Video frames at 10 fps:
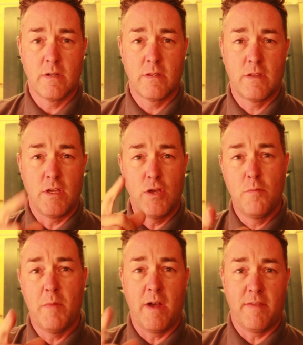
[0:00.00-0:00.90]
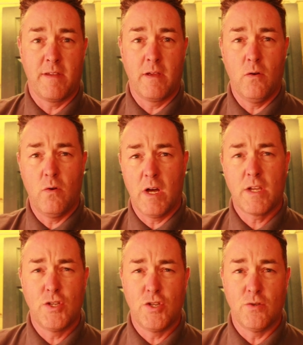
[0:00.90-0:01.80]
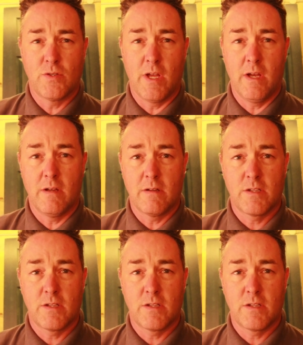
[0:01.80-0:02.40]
that you might think, oh, I could use that.